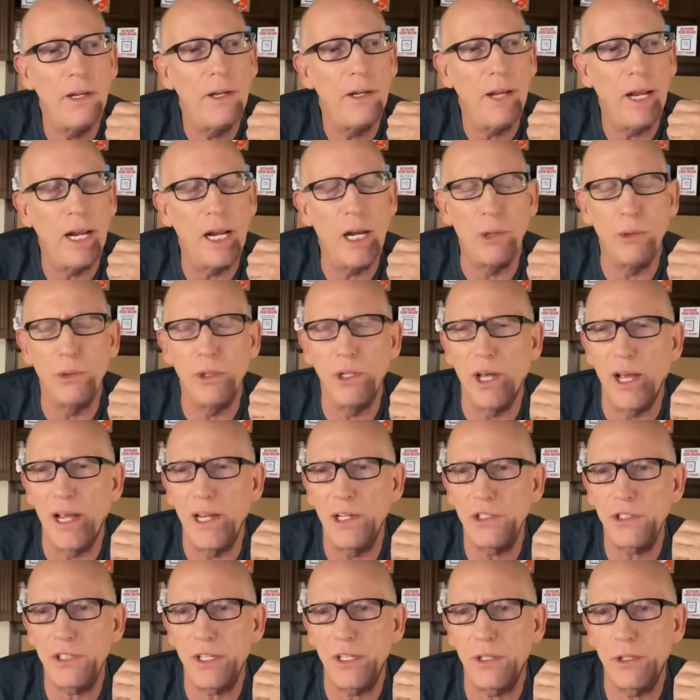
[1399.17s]
and I
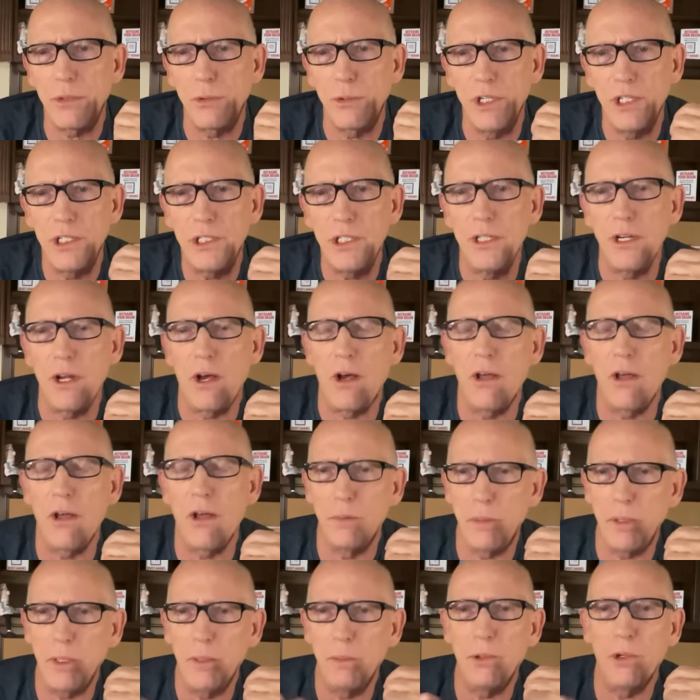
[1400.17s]
realized that the reason
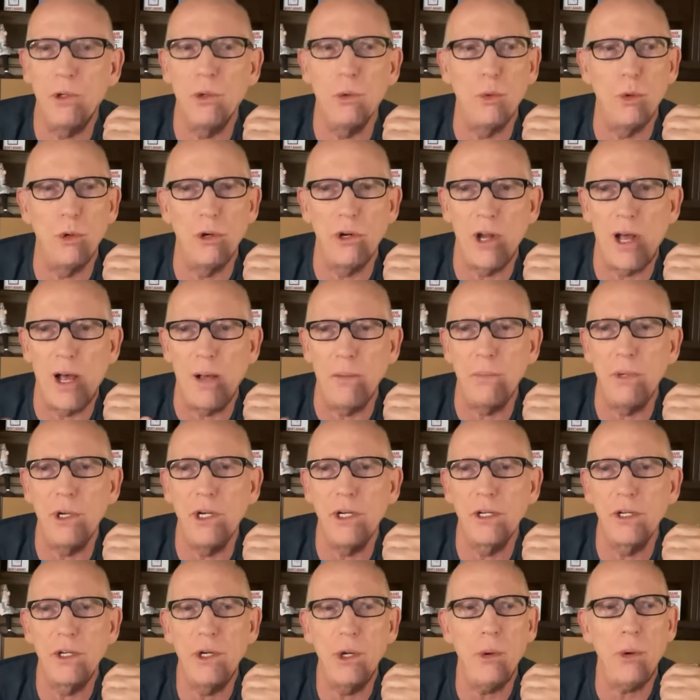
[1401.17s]
other people were not
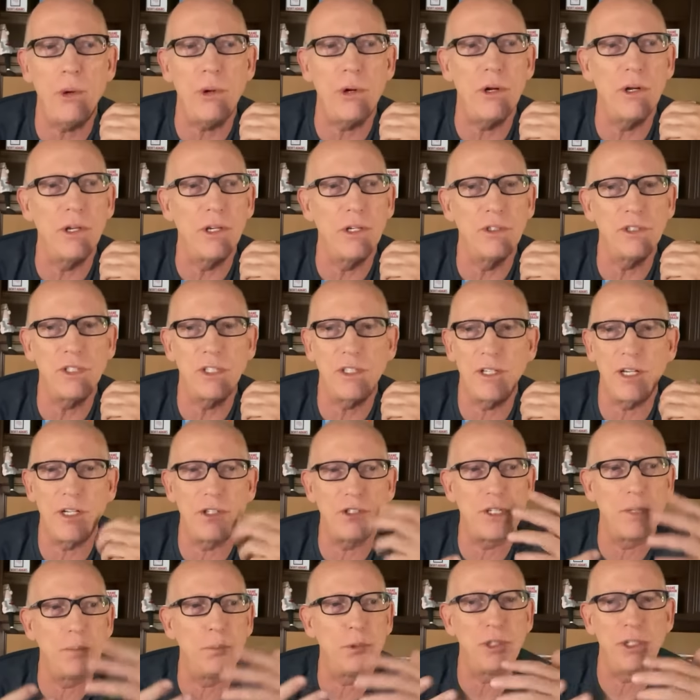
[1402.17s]
being cured is that
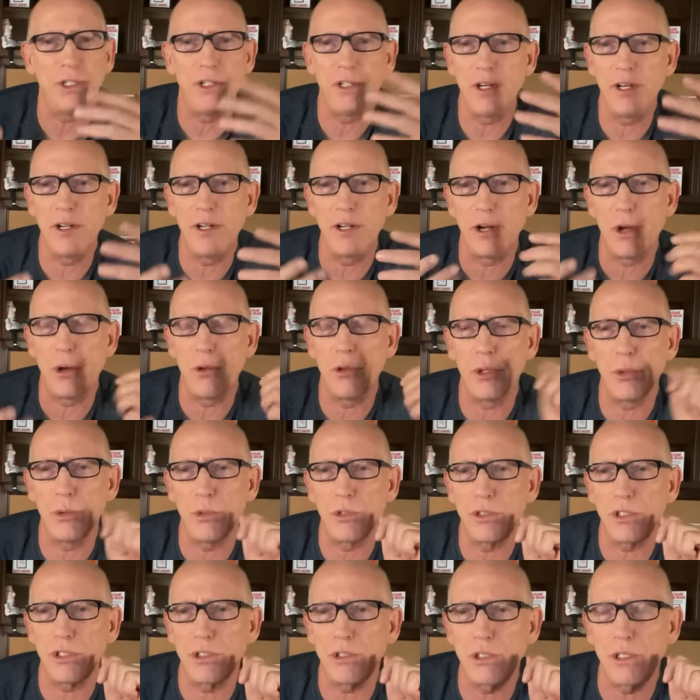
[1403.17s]
they simply didn't know
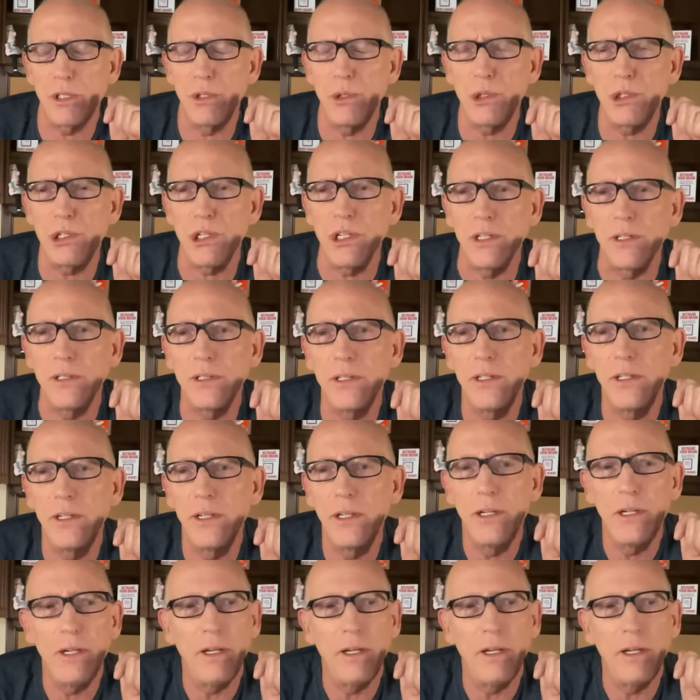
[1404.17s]
there was a solution.